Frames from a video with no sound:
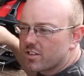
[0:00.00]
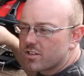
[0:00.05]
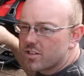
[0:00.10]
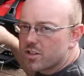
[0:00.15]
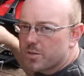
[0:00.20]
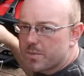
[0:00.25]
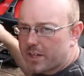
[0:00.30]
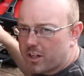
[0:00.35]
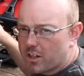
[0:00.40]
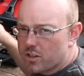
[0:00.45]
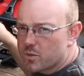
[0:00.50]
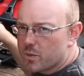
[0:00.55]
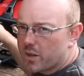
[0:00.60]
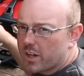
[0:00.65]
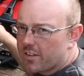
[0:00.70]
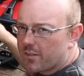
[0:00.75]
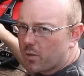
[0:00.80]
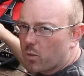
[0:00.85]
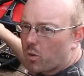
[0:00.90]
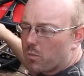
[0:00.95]
So because we
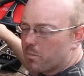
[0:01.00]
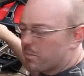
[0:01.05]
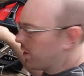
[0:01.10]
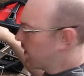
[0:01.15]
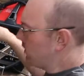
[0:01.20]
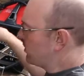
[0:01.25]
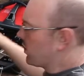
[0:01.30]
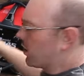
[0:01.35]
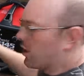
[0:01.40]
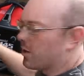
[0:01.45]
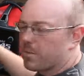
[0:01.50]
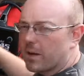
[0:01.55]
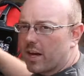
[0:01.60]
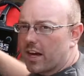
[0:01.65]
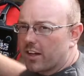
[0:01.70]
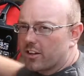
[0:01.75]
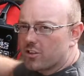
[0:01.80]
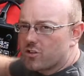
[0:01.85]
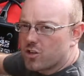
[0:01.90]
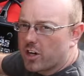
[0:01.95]
have a one-piece hub
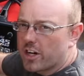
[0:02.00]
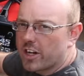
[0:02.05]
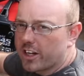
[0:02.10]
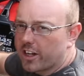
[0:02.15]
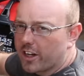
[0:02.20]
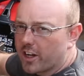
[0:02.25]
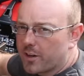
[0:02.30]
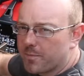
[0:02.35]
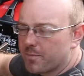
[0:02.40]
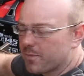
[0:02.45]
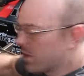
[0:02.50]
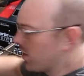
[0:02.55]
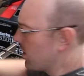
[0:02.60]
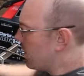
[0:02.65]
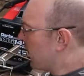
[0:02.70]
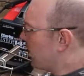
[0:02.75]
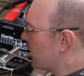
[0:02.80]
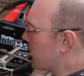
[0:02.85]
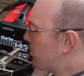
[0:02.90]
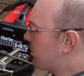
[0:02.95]
and trailing arm,
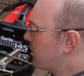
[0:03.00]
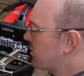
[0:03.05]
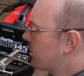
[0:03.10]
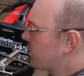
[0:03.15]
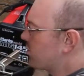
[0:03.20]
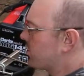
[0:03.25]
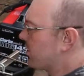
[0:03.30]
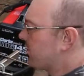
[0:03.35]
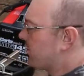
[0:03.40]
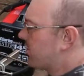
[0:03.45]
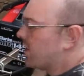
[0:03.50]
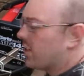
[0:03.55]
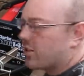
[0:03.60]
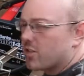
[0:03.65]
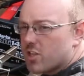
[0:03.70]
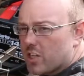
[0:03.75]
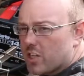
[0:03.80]
the position of this